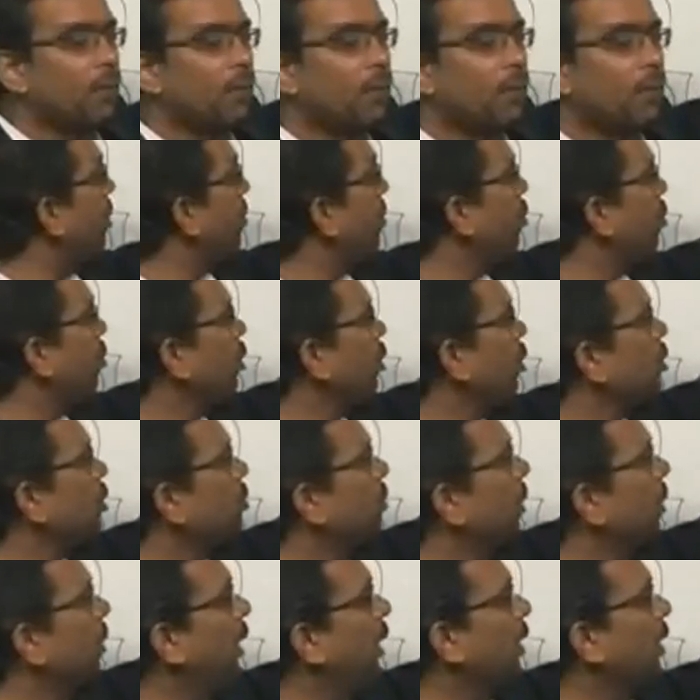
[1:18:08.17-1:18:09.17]
okay, if I
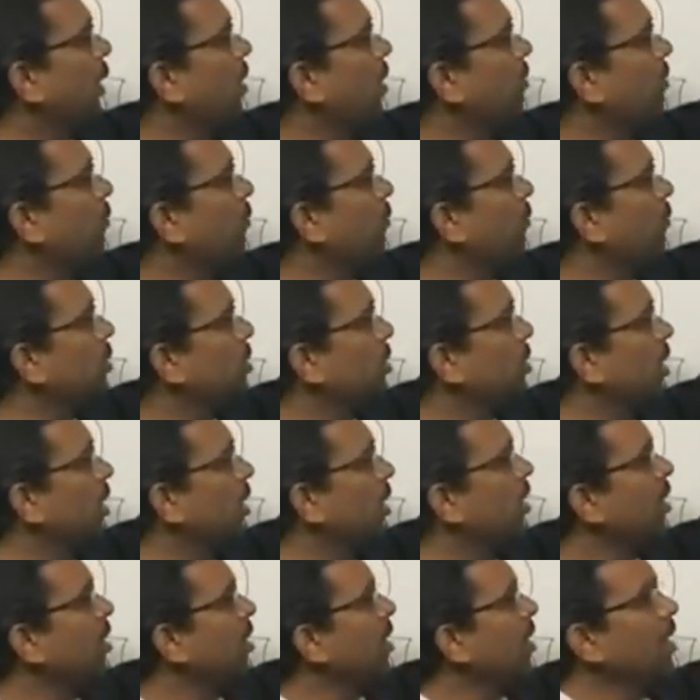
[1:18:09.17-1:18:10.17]
remove this part,
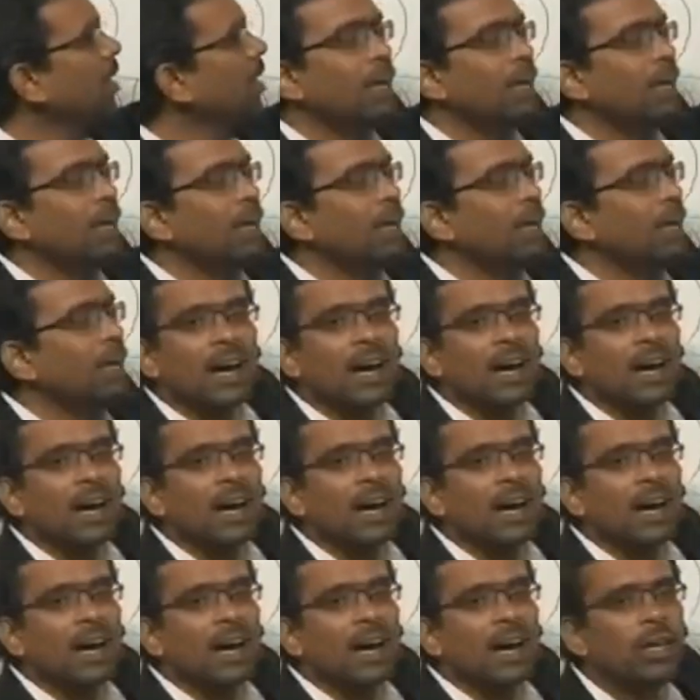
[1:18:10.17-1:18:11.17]
carefully see,
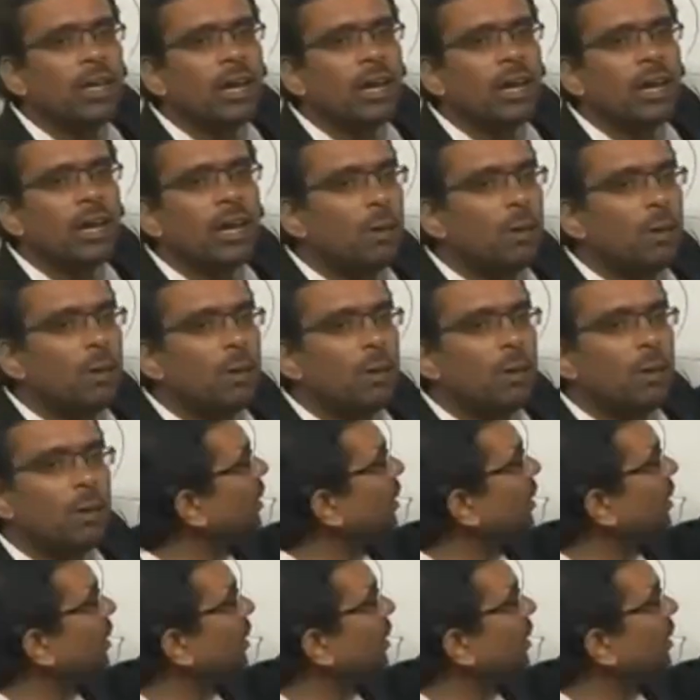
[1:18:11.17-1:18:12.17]
the common mode gain
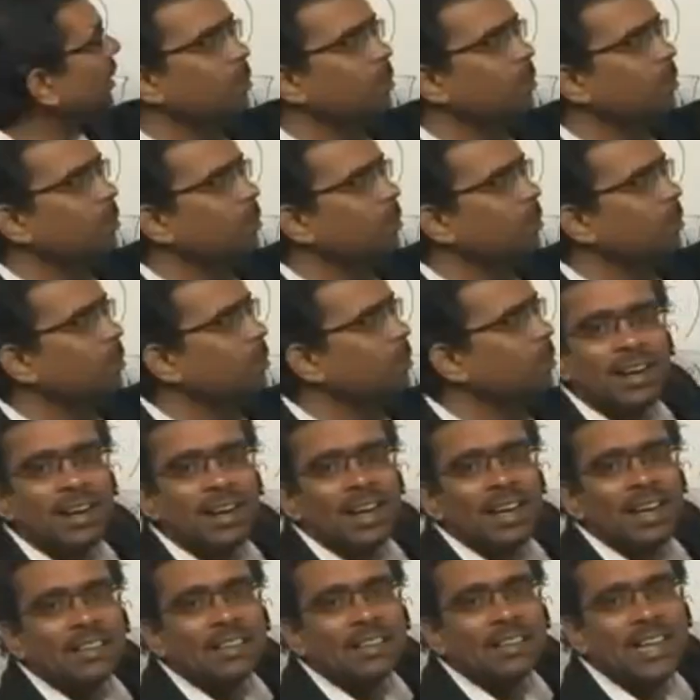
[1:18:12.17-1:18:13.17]
formula is nothing
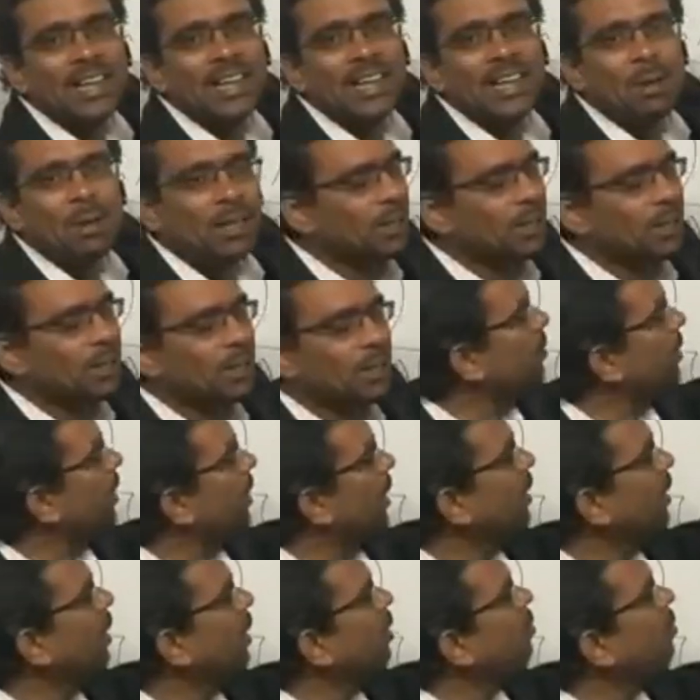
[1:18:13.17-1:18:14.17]
but
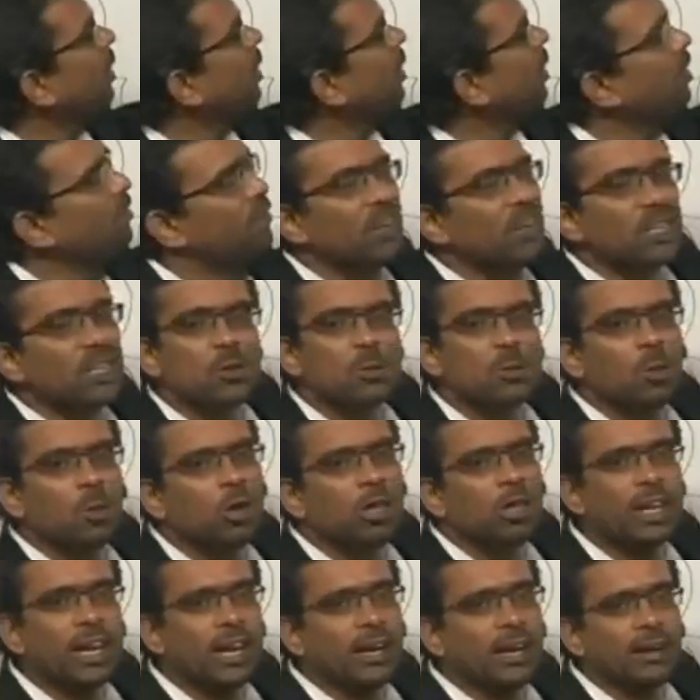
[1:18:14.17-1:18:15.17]
nothing but
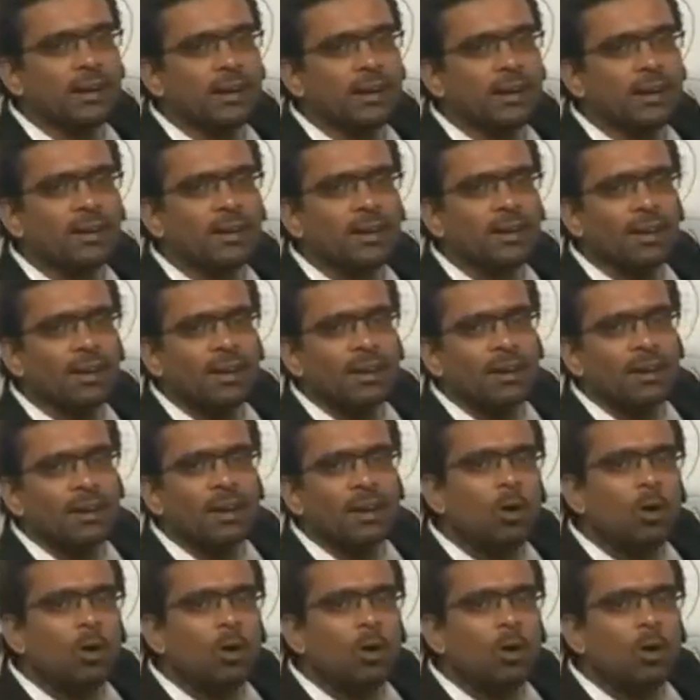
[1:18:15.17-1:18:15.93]
difference mode gain.